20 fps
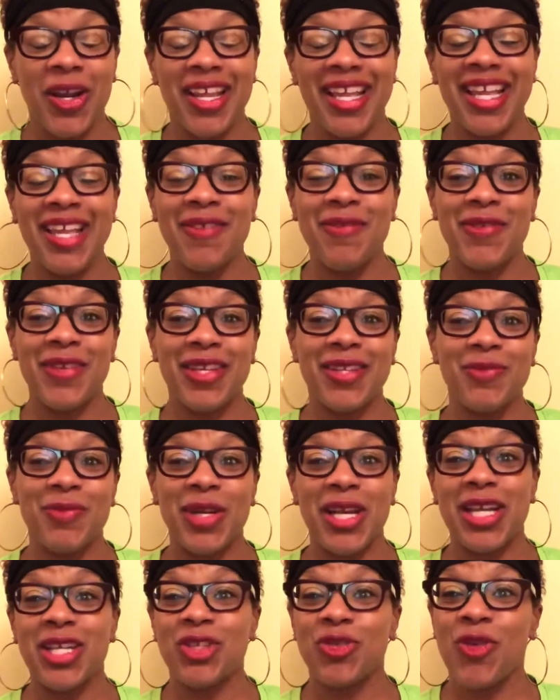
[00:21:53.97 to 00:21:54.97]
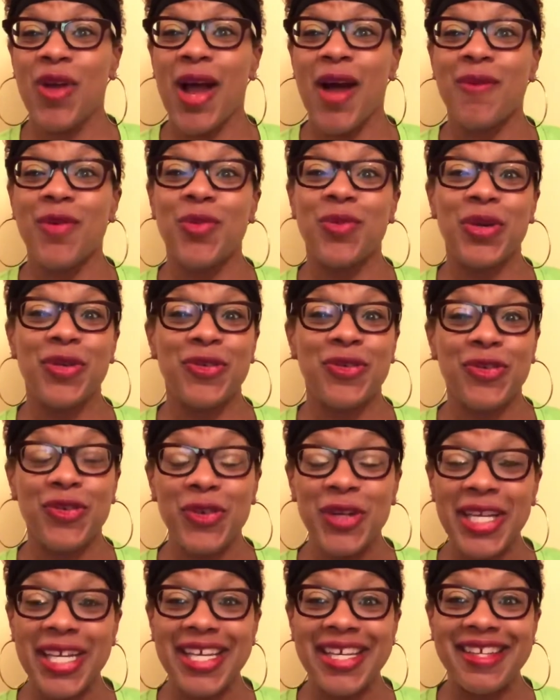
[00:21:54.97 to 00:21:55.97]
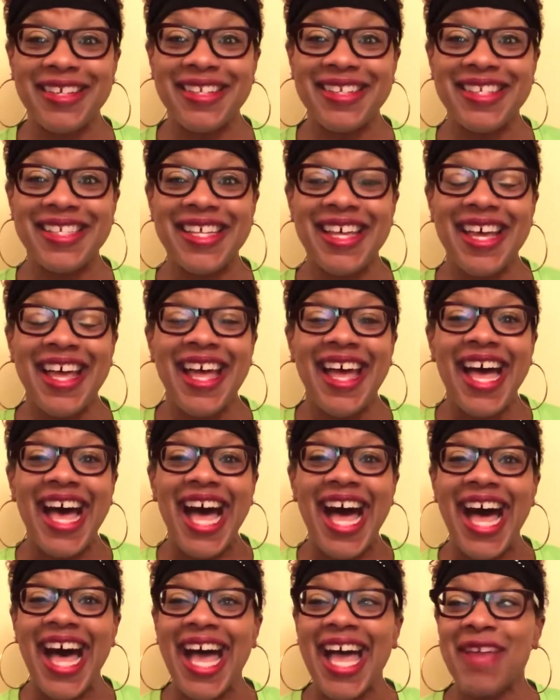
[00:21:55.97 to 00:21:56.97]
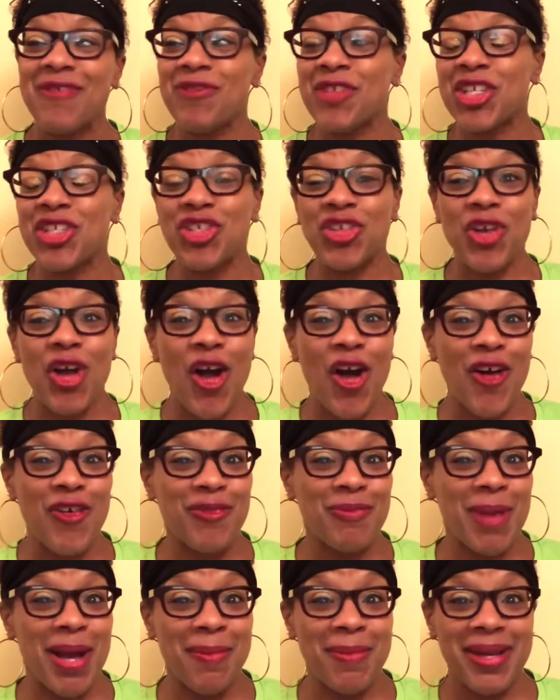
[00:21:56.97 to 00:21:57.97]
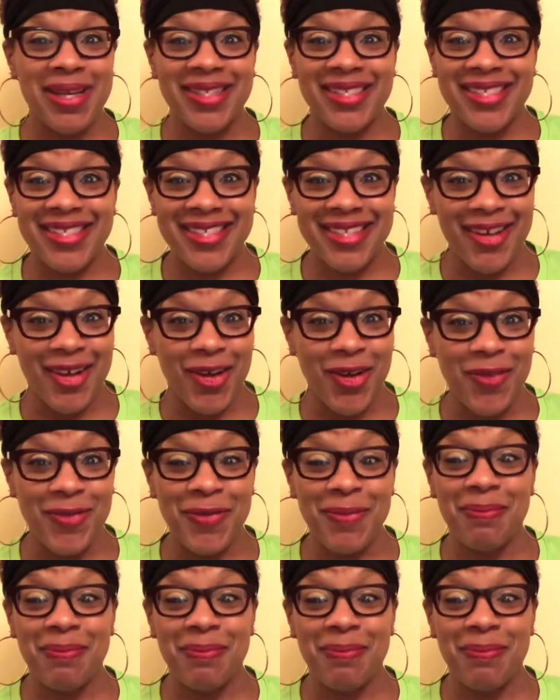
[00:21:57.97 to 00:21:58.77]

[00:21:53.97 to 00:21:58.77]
Even when I travel with friends, I venture off by myself.